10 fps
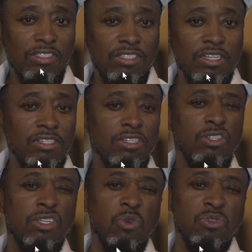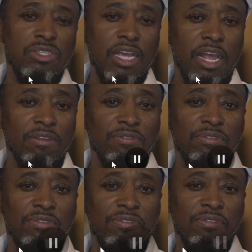Since it's so safe. And
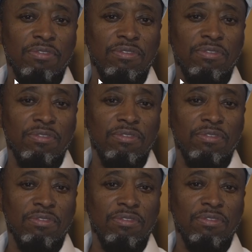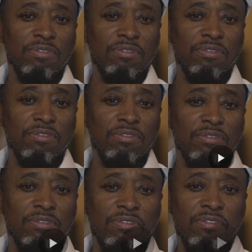I'm still gonna wait another 20 years.
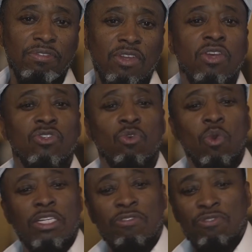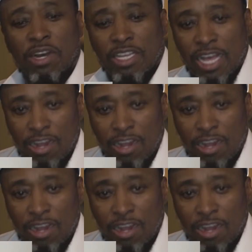So what the fuck